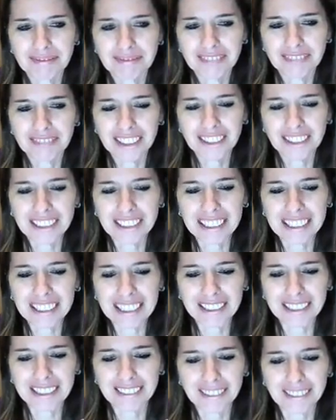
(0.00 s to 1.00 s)
Do you see
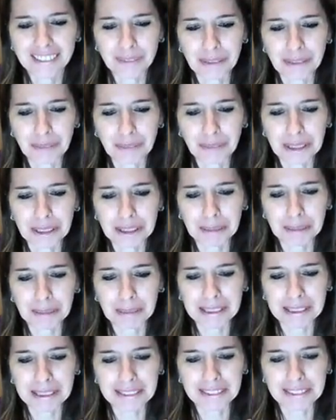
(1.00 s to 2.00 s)
that? Let me erase the
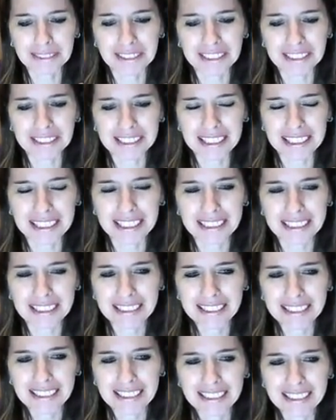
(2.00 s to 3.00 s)
mess so you can see.
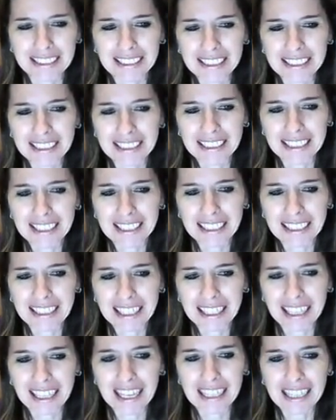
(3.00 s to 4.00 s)

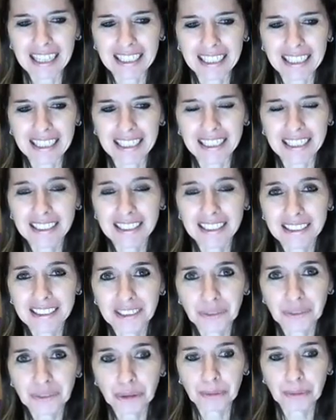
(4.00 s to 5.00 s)
I
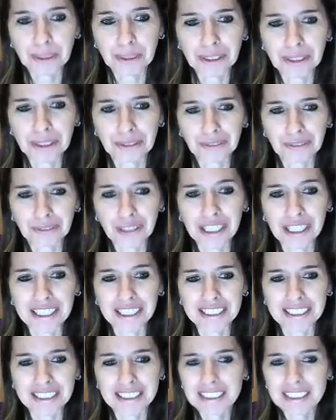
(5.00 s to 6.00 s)
will be your
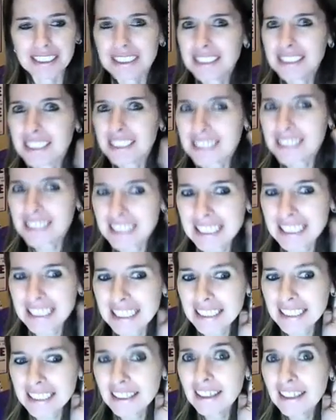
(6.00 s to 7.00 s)
friend till
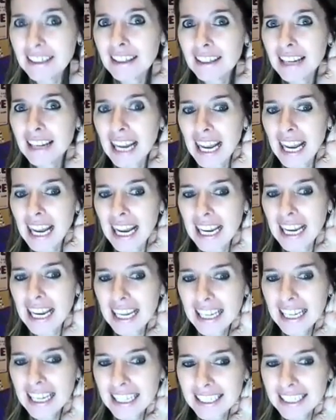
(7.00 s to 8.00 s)
the
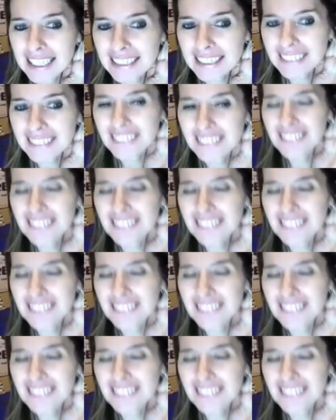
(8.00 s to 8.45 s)
end.